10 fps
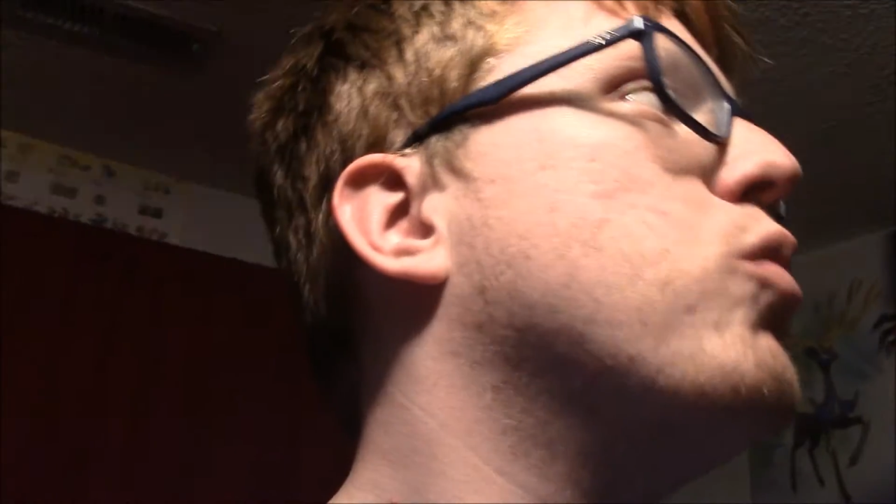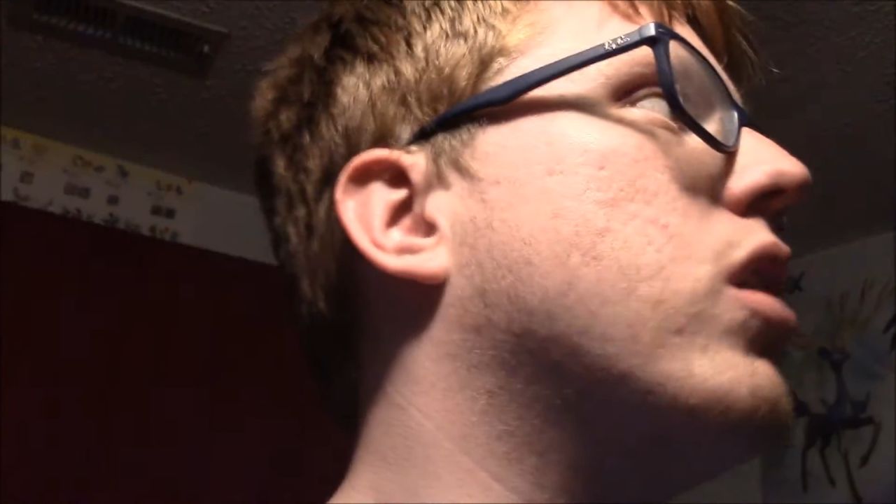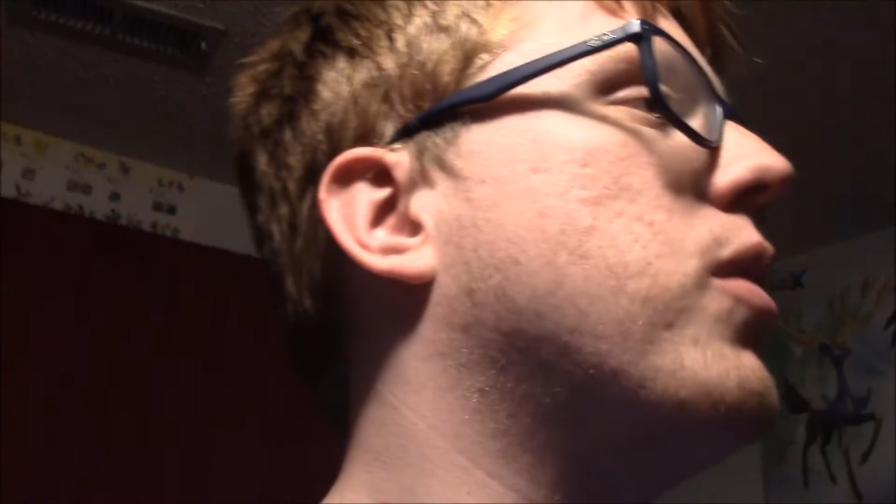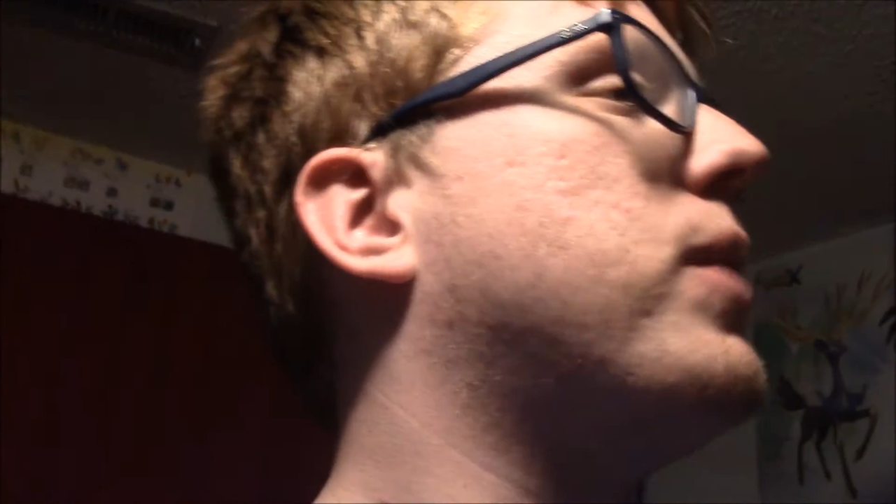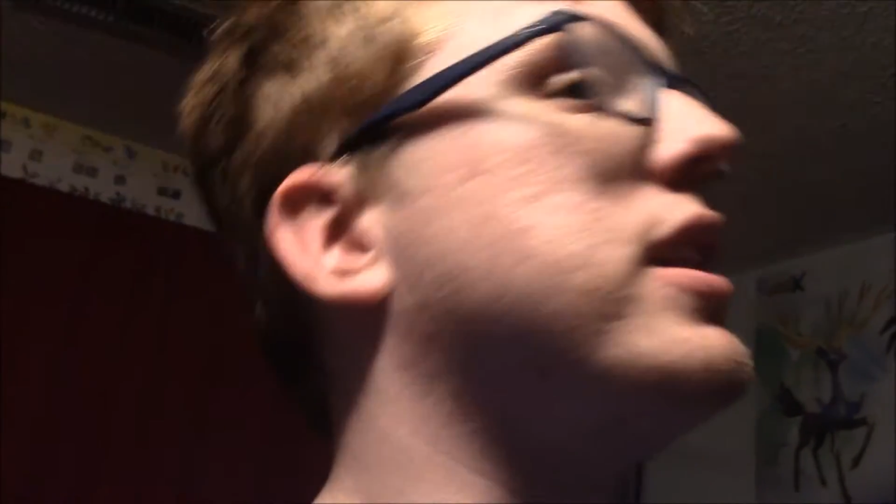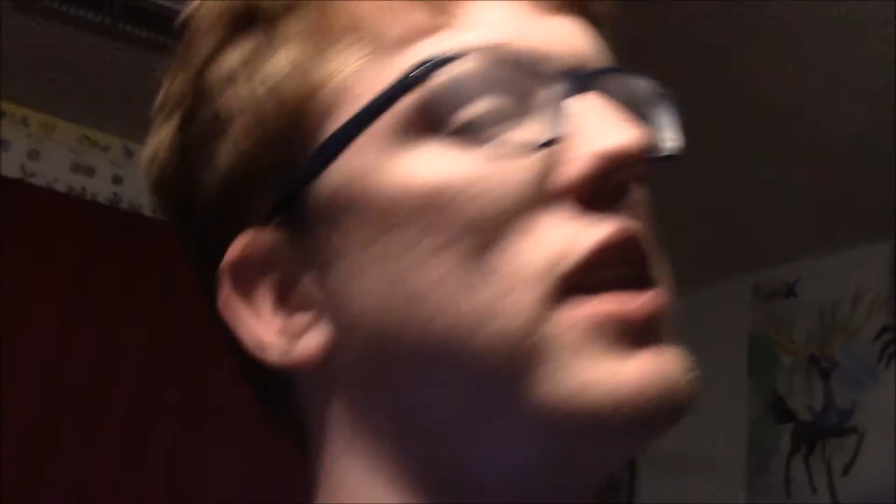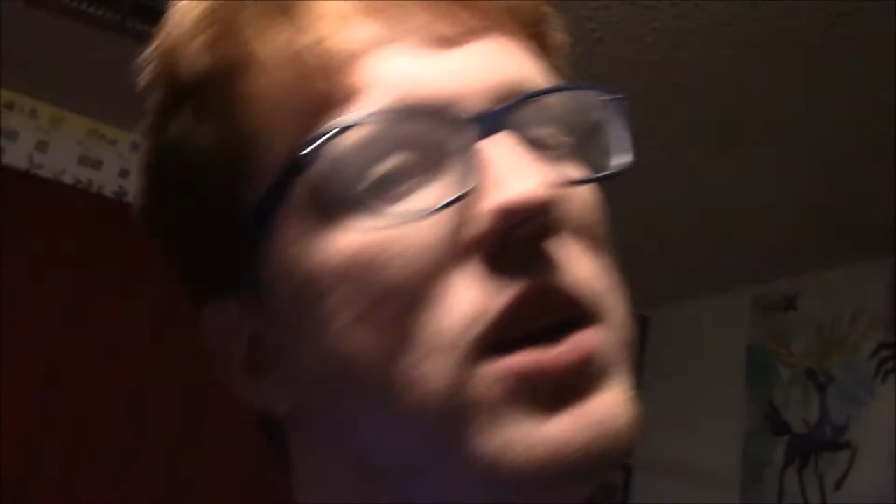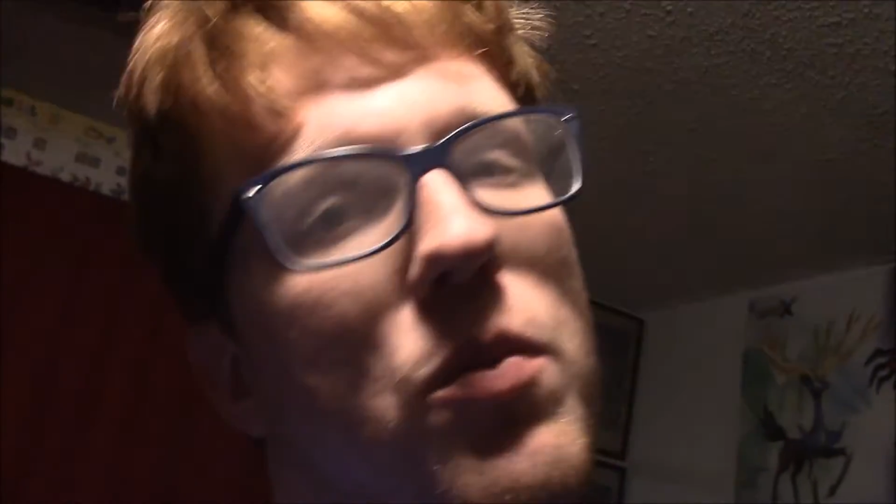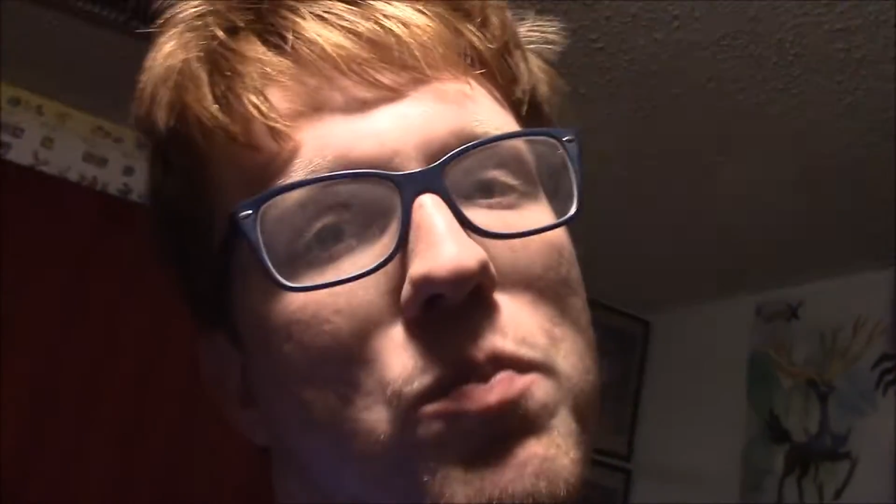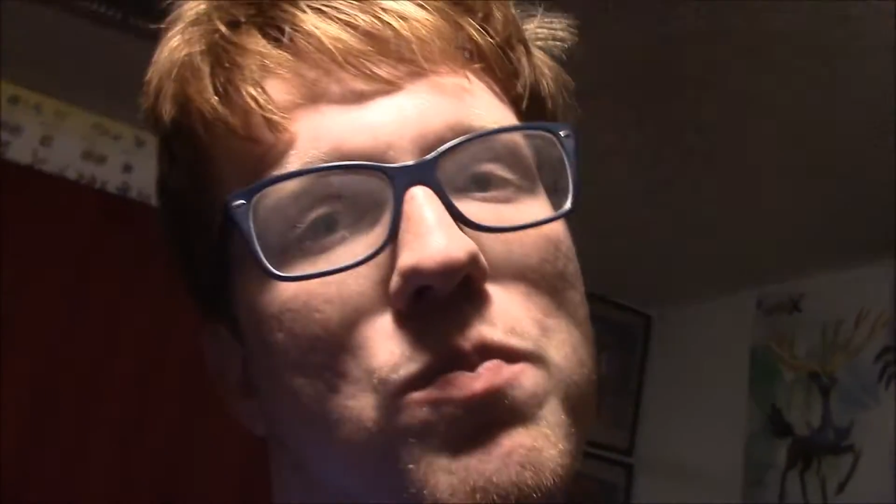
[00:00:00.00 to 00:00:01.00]
room a
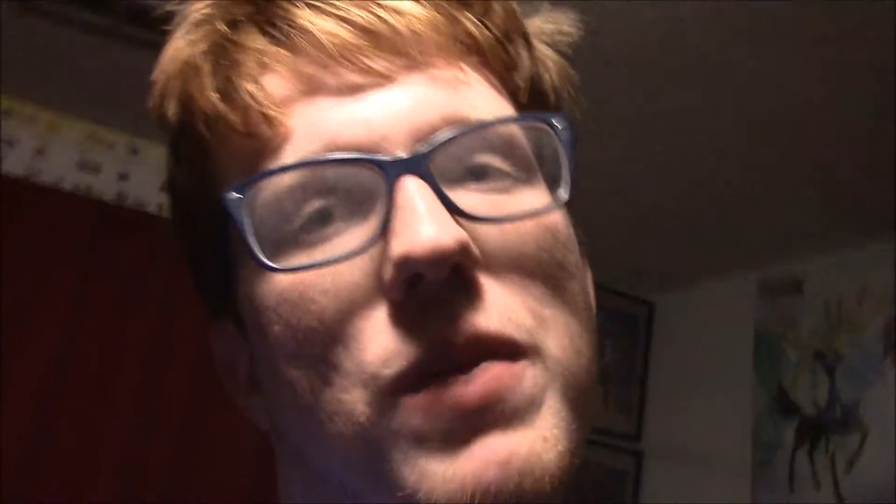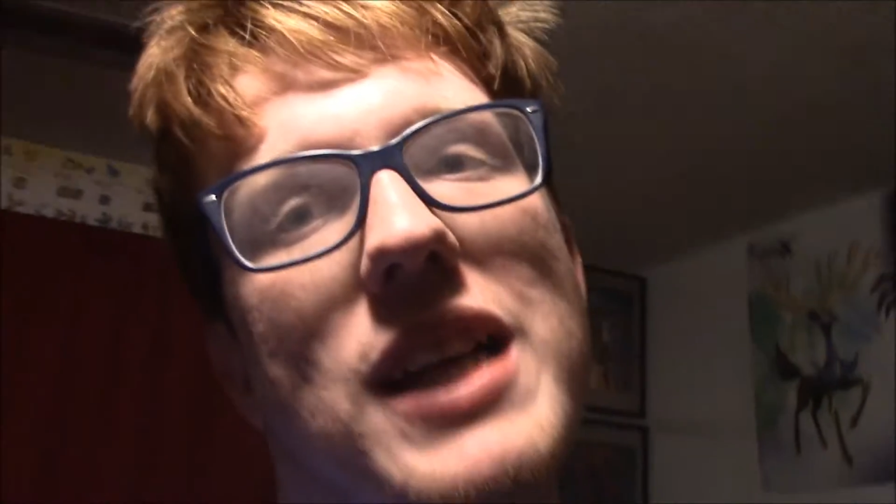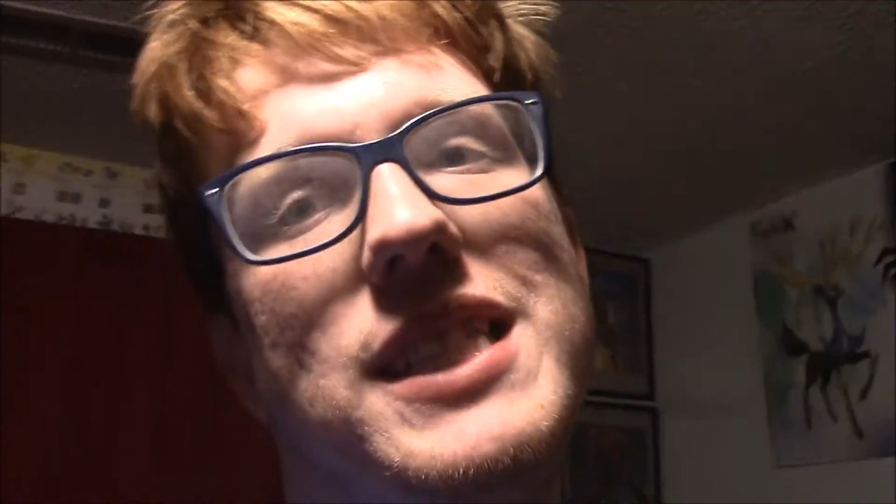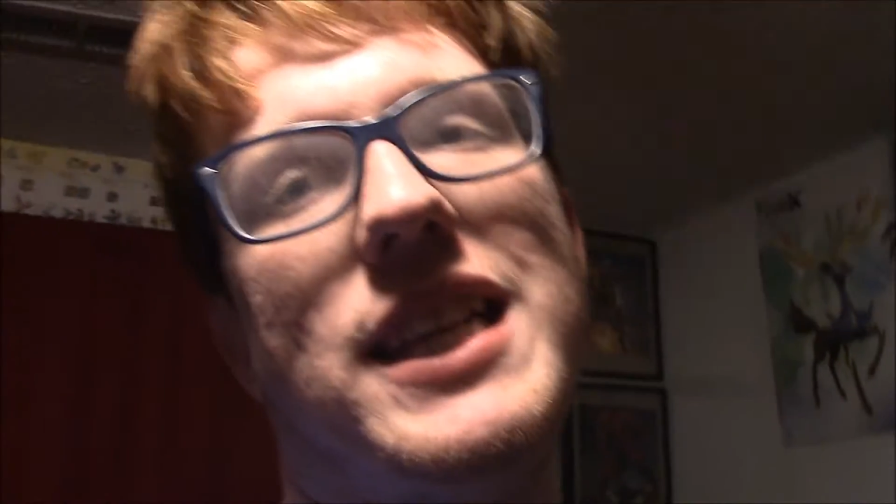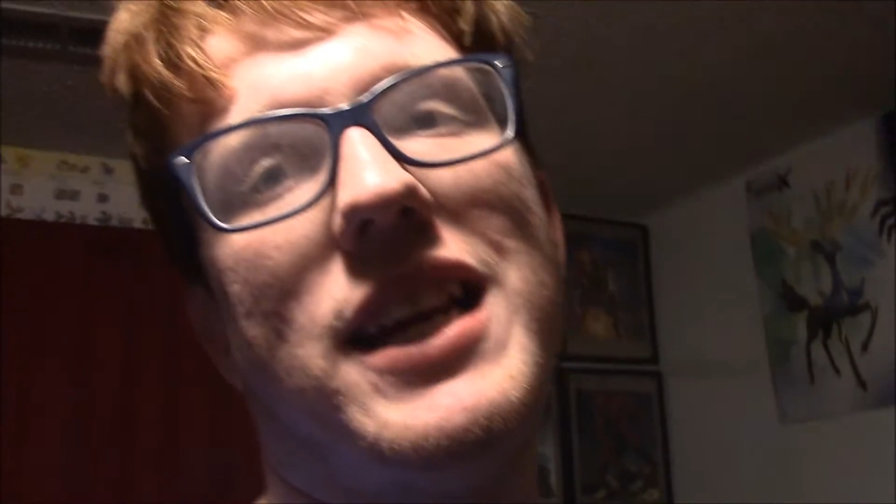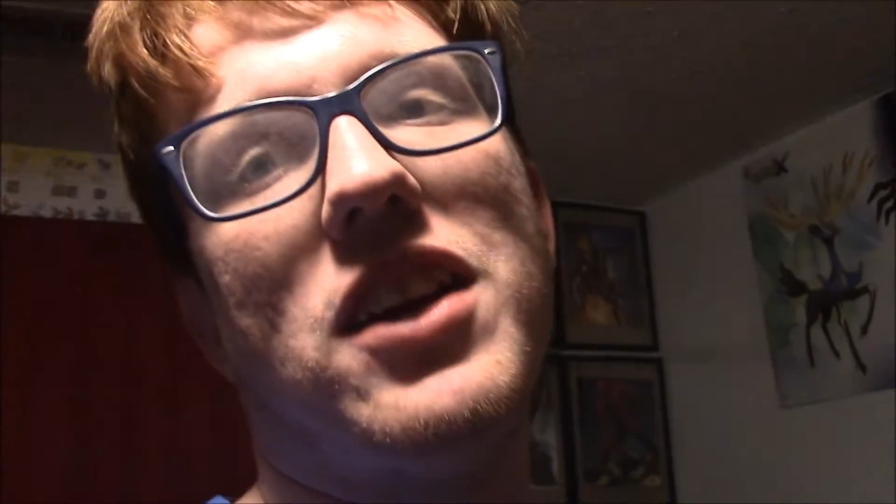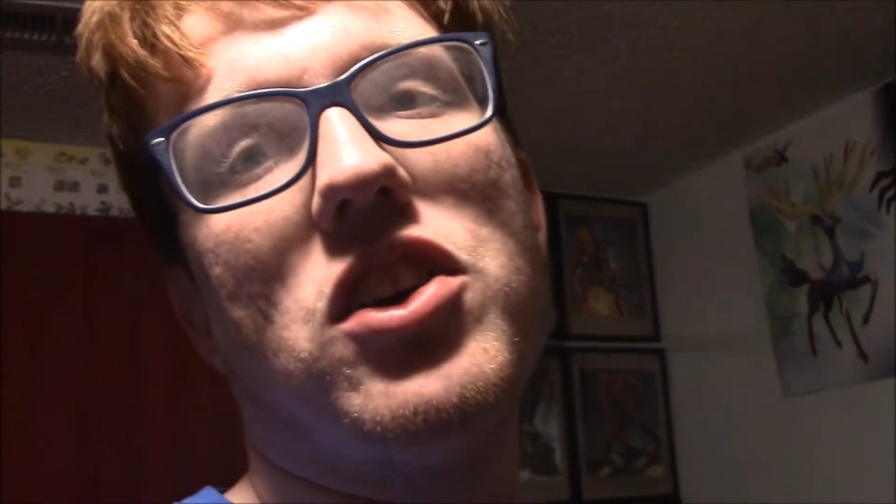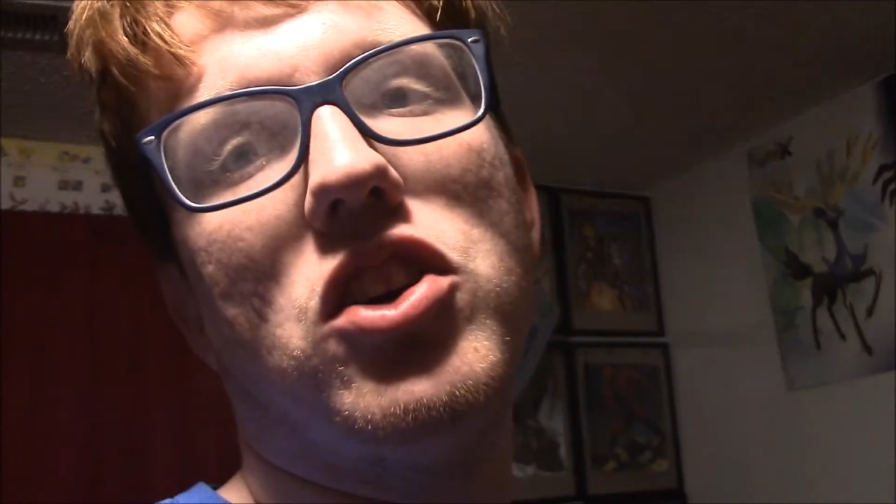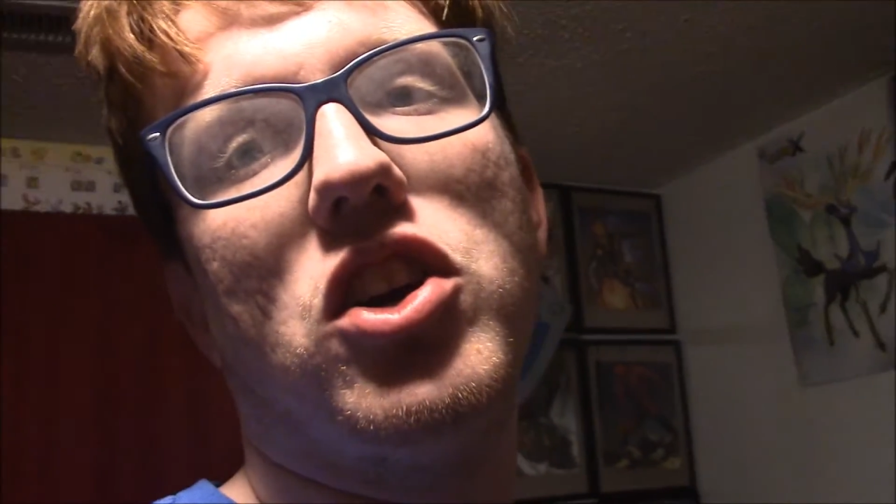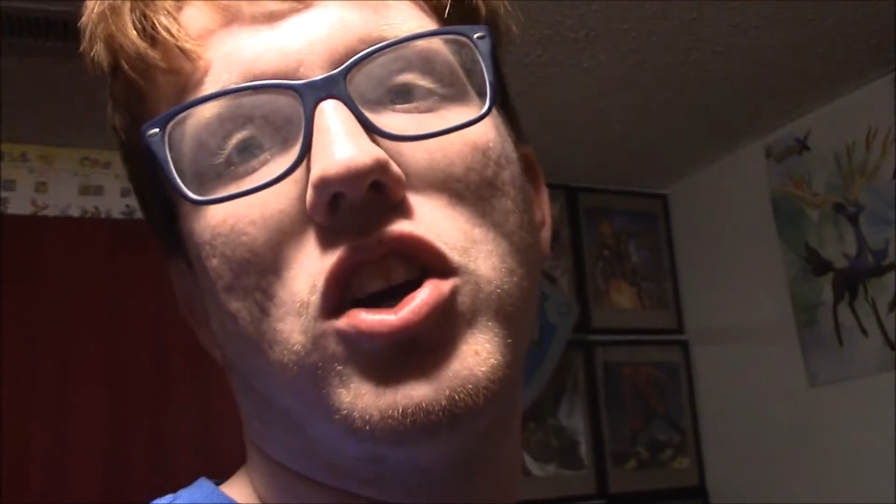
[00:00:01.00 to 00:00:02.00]
little
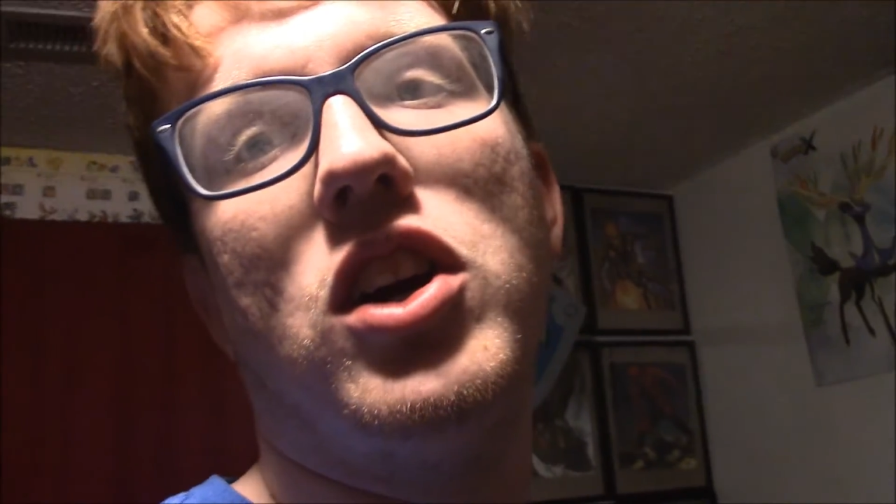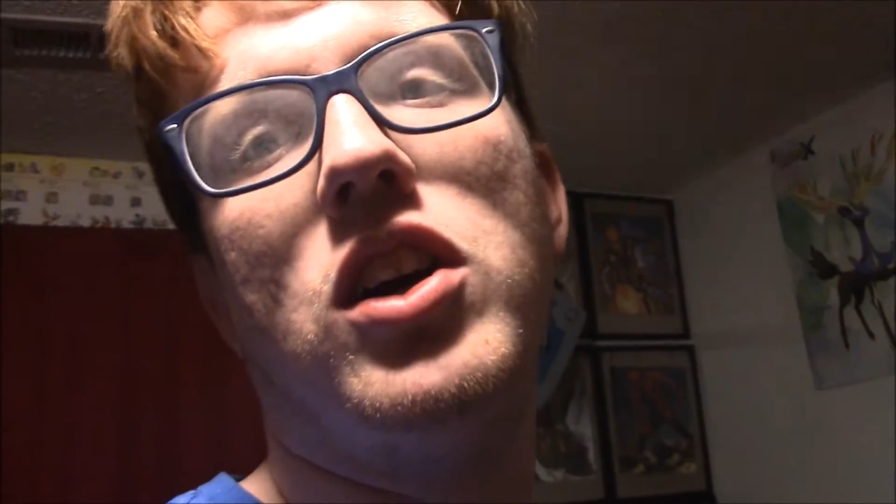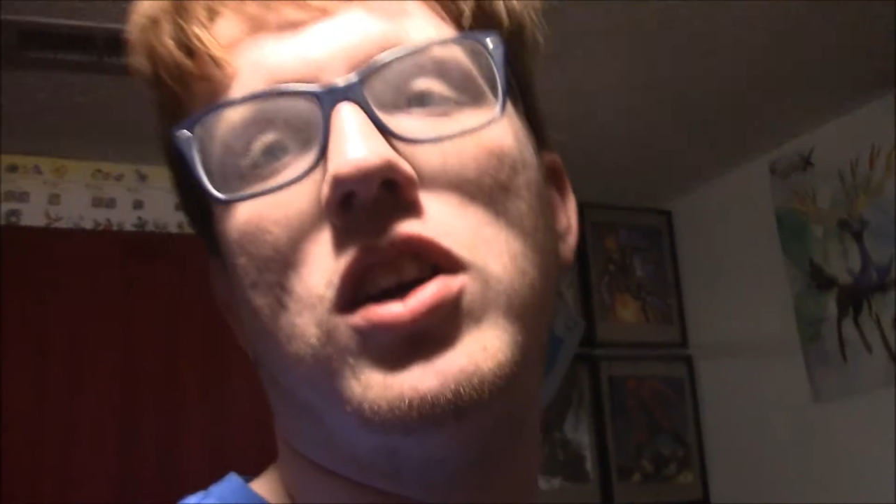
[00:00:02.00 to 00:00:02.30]
messier